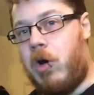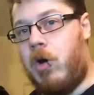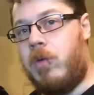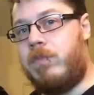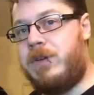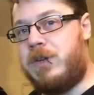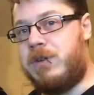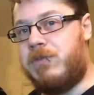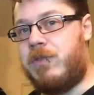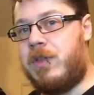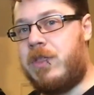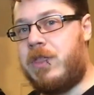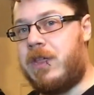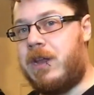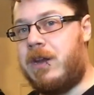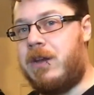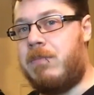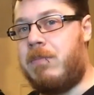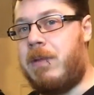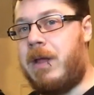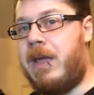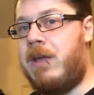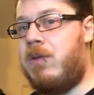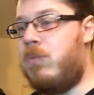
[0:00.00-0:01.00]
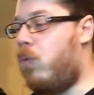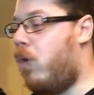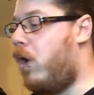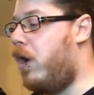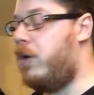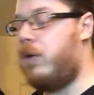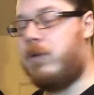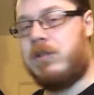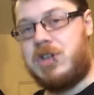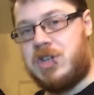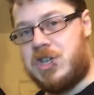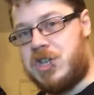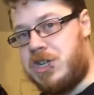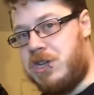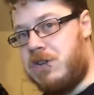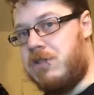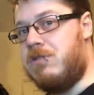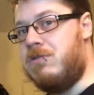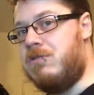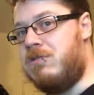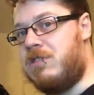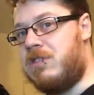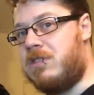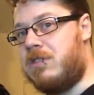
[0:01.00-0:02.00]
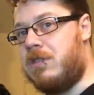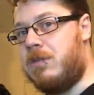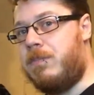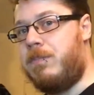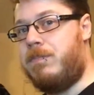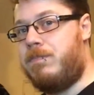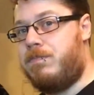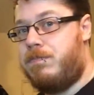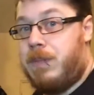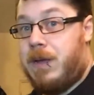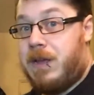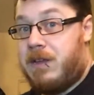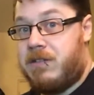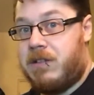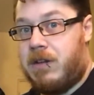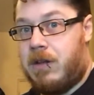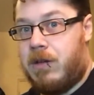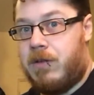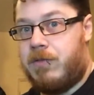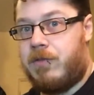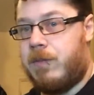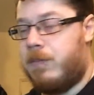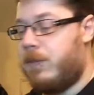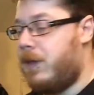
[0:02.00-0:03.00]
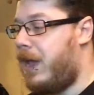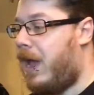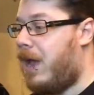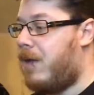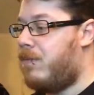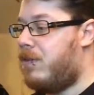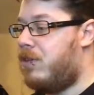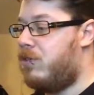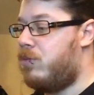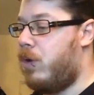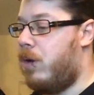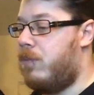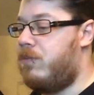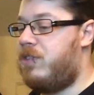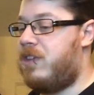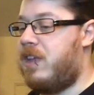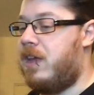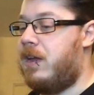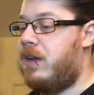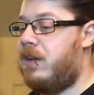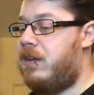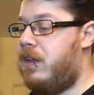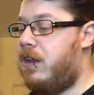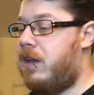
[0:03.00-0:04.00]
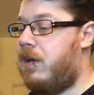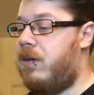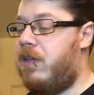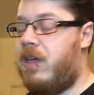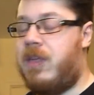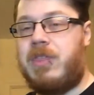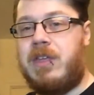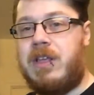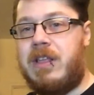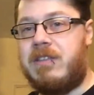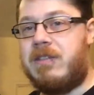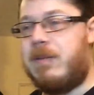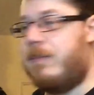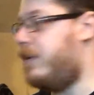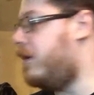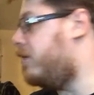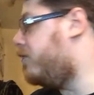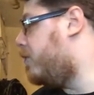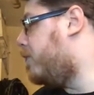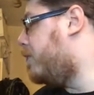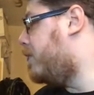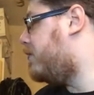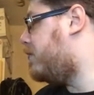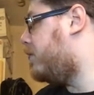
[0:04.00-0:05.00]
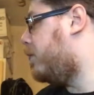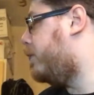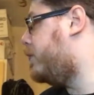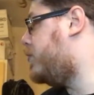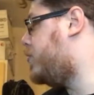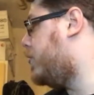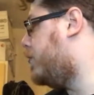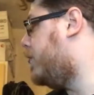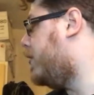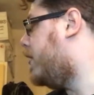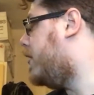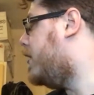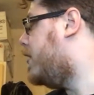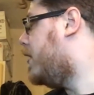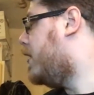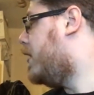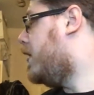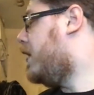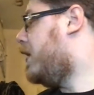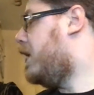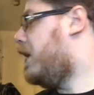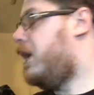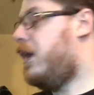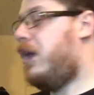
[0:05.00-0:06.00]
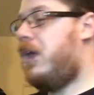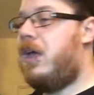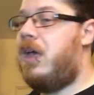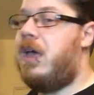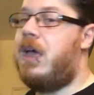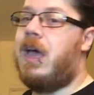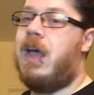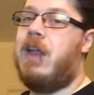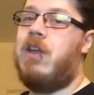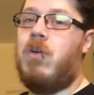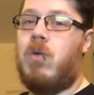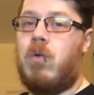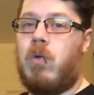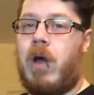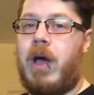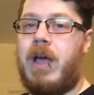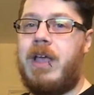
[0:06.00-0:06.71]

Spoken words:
that option for Thunderblade, why not just use the pixel art from the game? Is what I'm saying. You know, I think it's a bit of a missed opportunity. And all